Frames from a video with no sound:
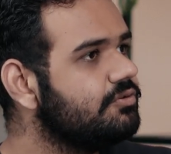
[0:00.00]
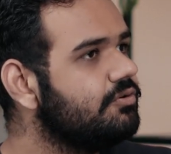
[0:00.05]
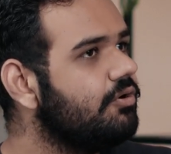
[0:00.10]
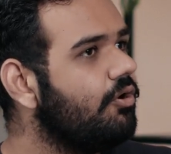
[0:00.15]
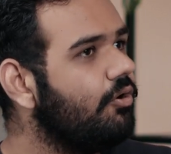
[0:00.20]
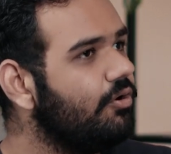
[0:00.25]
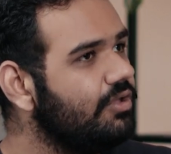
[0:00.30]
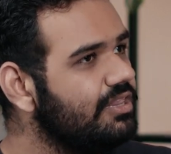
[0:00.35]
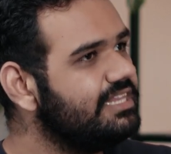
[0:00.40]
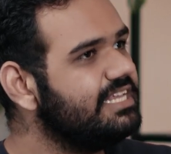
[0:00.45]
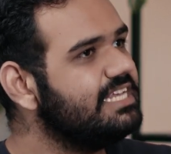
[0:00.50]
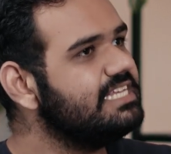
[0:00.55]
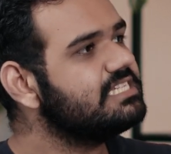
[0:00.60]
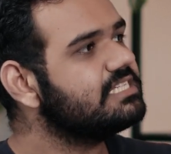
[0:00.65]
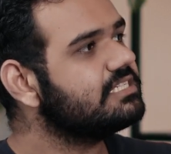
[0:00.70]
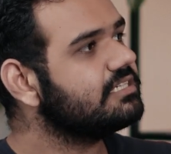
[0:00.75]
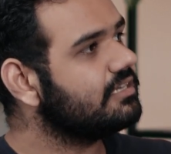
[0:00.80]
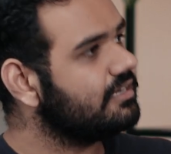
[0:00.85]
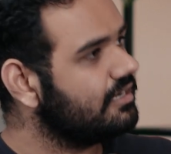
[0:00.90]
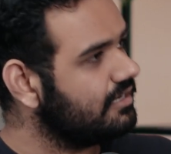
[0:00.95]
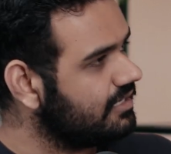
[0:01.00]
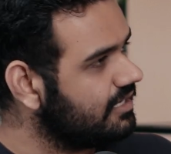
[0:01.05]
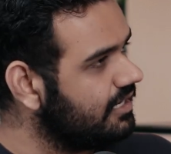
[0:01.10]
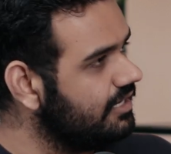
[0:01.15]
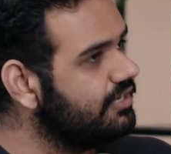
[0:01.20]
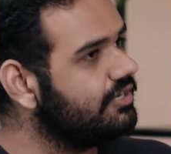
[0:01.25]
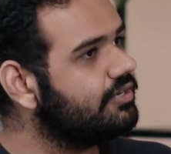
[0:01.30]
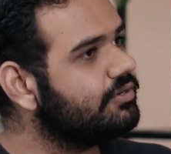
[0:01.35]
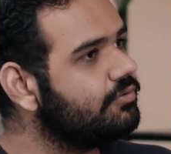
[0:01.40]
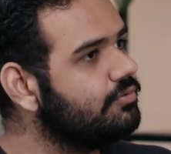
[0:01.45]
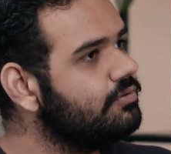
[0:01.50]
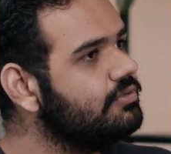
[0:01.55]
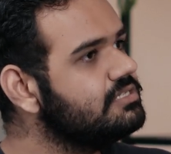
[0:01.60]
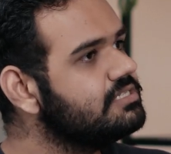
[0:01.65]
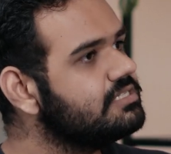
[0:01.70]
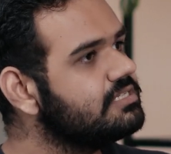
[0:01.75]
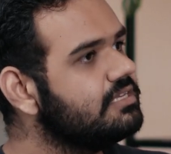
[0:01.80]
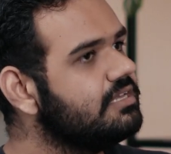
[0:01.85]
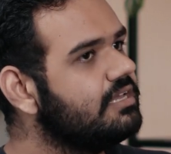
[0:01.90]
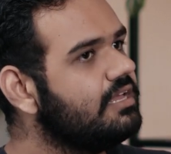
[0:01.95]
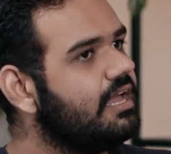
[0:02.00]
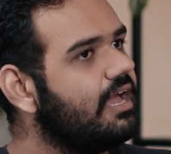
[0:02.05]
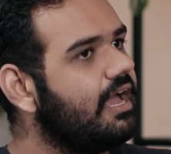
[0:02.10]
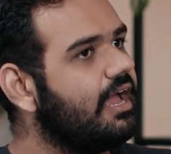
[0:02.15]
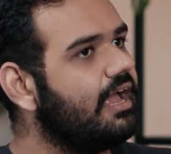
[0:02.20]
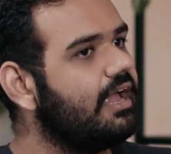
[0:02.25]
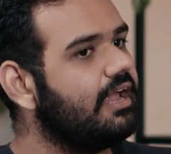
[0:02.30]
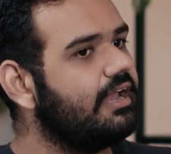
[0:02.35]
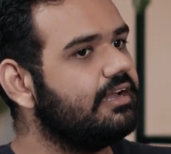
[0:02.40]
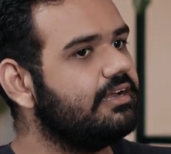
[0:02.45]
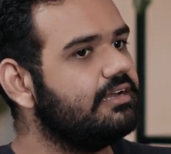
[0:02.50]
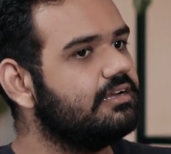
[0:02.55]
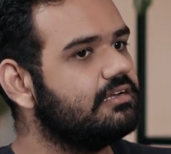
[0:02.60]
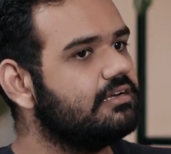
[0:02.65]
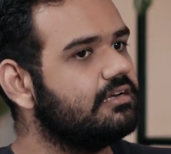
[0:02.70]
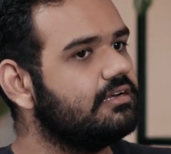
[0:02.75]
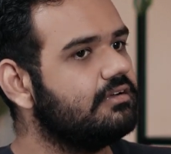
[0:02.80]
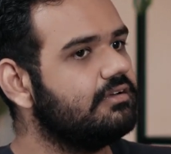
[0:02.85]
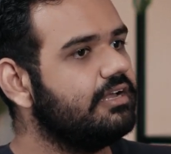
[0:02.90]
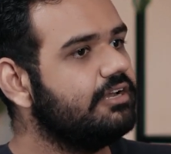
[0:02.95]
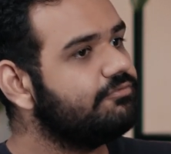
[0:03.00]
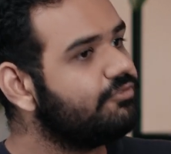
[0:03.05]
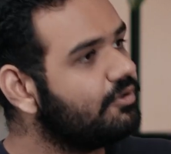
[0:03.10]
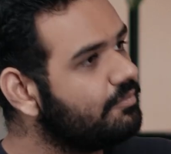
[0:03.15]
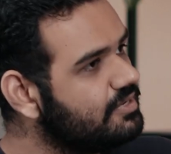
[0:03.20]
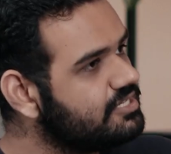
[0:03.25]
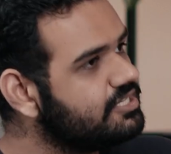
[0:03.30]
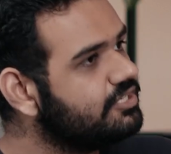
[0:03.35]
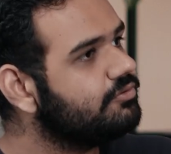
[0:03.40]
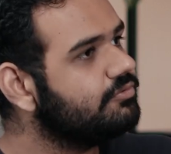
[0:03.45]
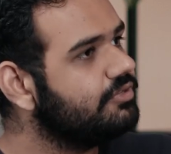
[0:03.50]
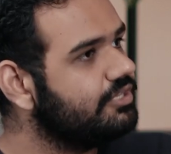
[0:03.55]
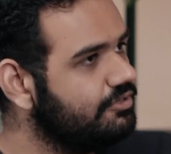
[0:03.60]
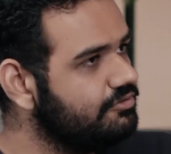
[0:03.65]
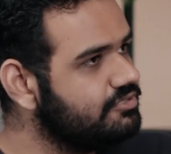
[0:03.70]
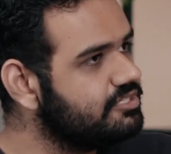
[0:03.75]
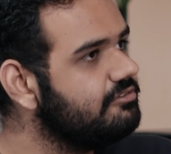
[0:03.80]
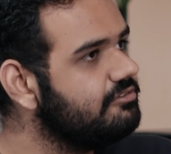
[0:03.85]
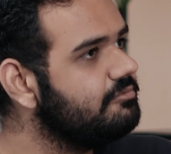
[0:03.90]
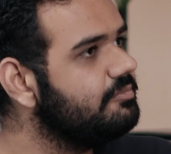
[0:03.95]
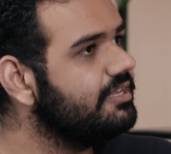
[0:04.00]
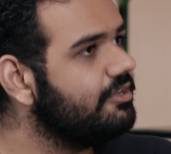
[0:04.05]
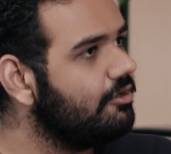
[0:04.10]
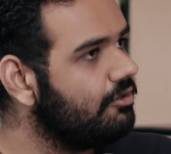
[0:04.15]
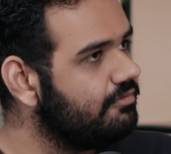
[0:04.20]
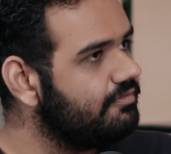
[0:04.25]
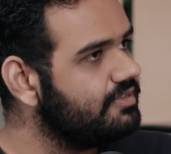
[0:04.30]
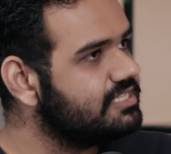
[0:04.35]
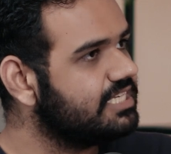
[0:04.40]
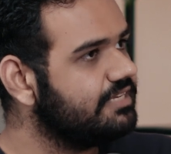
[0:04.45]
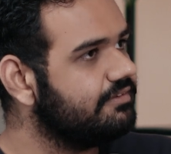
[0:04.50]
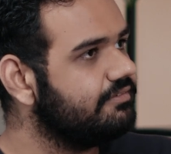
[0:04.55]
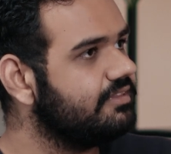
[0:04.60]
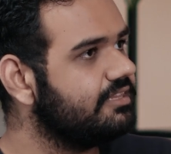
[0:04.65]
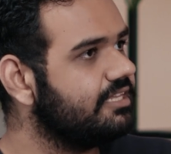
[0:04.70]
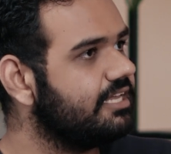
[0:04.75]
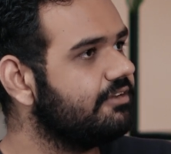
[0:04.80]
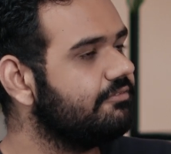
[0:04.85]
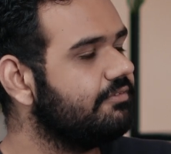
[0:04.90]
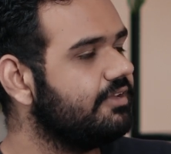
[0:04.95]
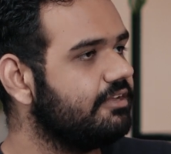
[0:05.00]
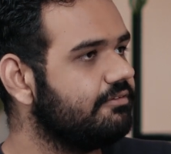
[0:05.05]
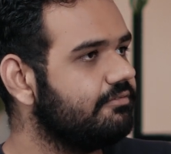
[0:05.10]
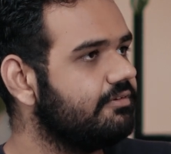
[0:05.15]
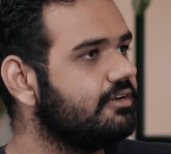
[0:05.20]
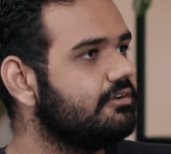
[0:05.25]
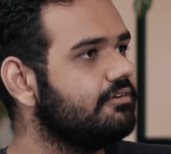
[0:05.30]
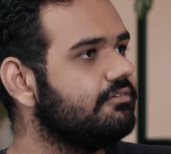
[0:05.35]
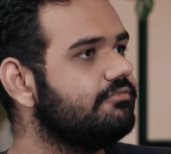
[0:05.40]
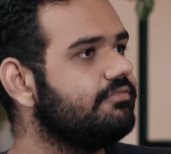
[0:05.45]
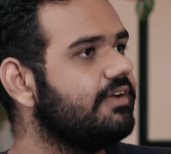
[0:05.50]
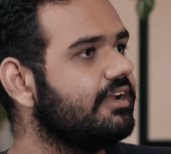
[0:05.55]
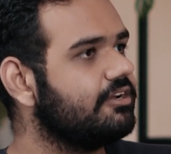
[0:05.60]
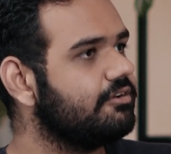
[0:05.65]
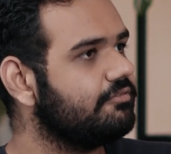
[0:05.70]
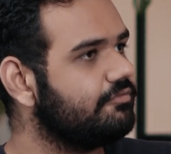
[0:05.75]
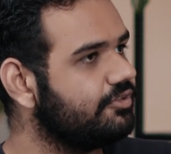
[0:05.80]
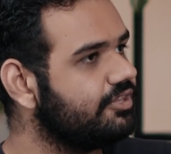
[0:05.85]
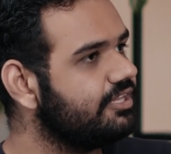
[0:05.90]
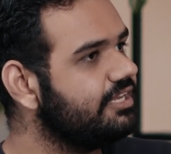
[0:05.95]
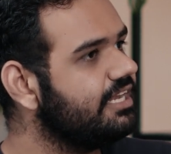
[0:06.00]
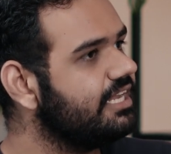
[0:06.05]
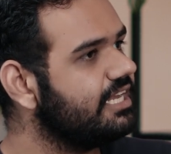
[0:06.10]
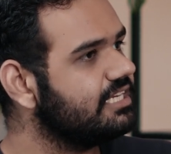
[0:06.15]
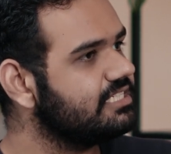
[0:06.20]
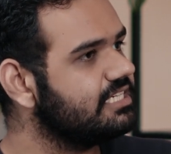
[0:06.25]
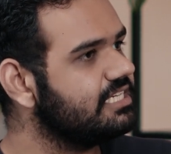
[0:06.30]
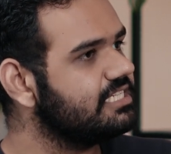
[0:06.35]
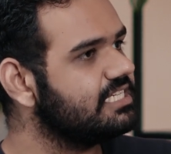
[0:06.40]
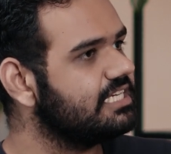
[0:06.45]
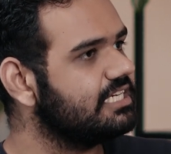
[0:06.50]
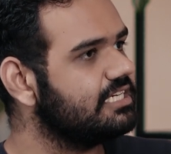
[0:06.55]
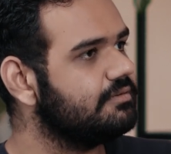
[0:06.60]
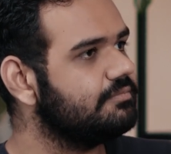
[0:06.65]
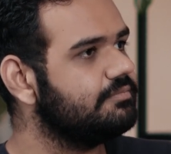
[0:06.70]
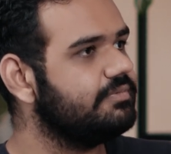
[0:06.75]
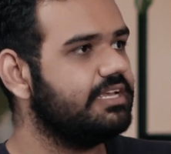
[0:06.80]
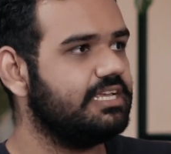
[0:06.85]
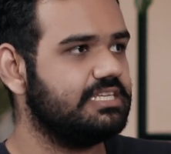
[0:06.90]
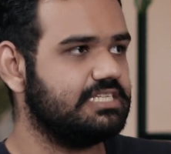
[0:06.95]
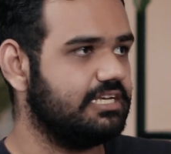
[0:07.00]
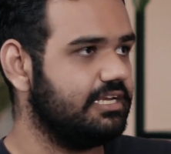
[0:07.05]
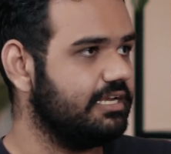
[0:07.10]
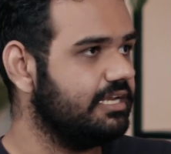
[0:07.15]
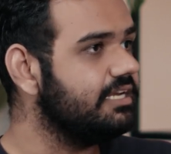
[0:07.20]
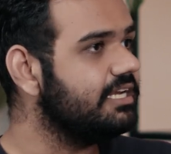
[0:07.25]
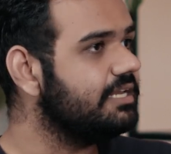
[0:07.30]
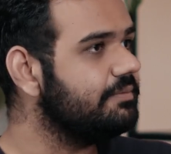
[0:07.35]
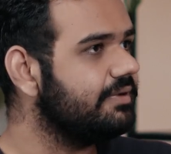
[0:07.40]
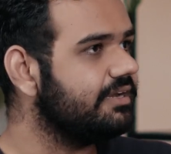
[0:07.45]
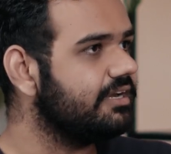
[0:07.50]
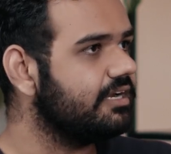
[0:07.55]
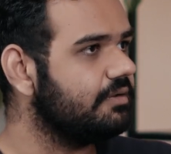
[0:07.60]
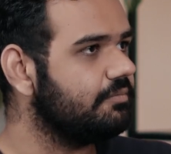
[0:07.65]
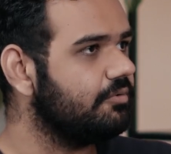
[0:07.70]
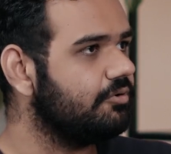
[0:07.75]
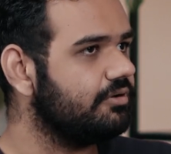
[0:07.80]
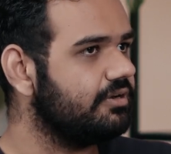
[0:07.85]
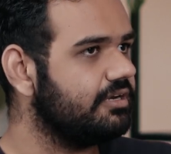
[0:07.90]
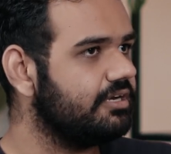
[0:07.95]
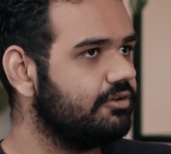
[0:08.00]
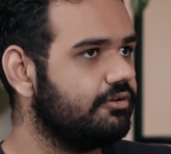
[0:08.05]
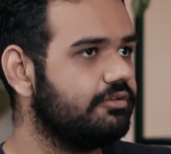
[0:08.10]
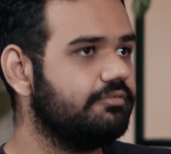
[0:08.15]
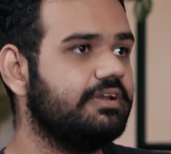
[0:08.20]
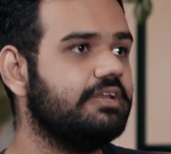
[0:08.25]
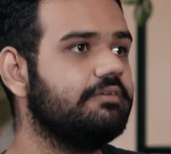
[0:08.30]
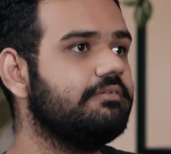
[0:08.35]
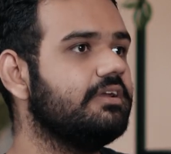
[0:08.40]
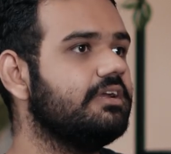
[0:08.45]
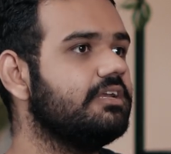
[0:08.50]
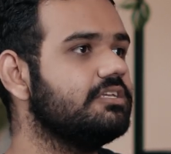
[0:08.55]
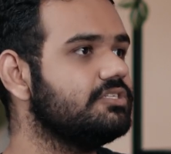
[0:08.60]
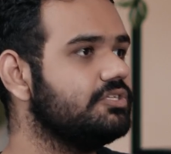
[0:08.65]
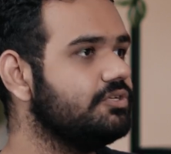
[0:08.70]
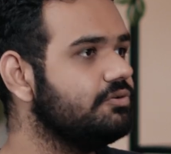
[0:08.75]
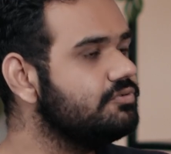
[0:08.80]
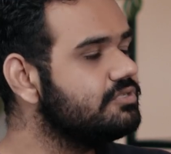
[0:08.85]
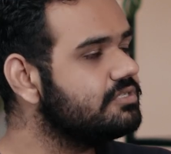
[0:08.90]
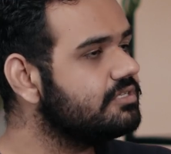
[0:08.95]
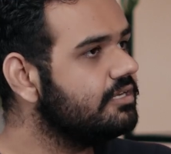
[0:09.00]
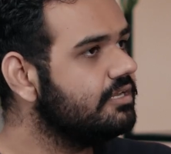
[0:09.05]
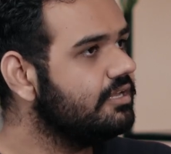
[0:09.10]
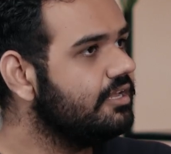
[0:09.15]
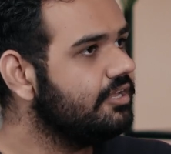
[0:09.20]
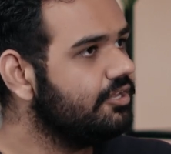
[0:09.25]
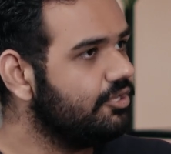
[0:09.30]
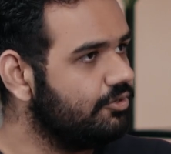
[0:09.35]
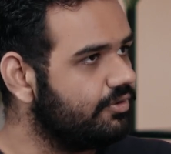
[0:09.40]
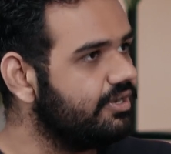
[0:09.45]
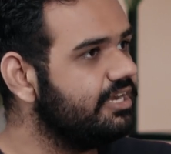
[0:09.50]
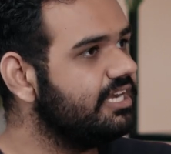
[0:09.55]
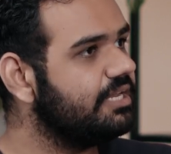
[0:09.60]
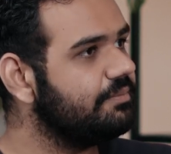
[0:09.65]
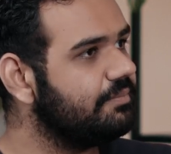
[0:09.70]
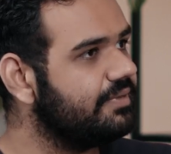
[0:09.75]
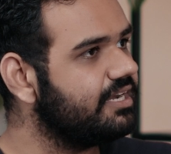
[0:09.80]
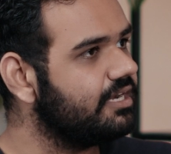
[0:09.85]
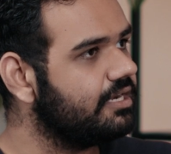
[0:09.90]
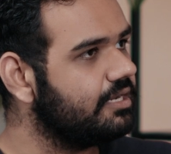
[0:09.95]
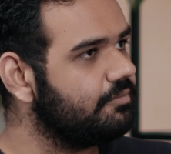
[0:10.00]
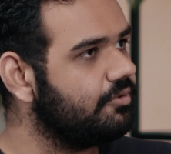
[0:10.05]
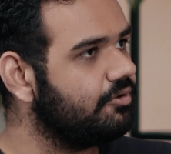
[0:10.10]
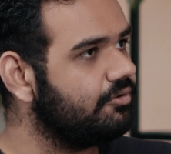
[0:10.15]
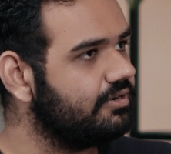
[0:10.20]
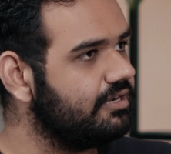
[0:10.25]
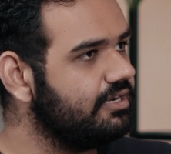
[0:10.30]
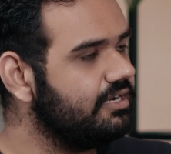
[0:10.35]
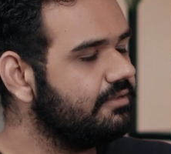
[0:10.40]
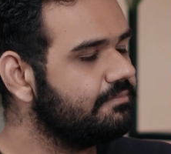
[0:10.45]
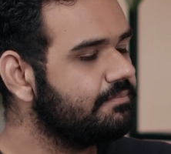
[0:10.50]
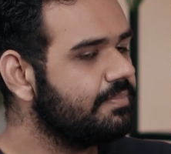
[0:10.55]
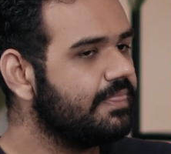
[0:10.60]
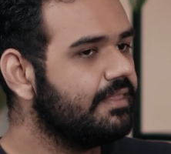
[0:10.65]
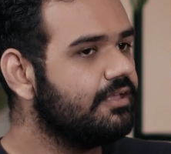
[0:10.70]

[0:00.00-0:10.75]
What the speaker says: So all these controls and information to the will be always given, that whenever a factor of authentication is set up, he's intimated about it, or whenever it is used, you're intimated about it.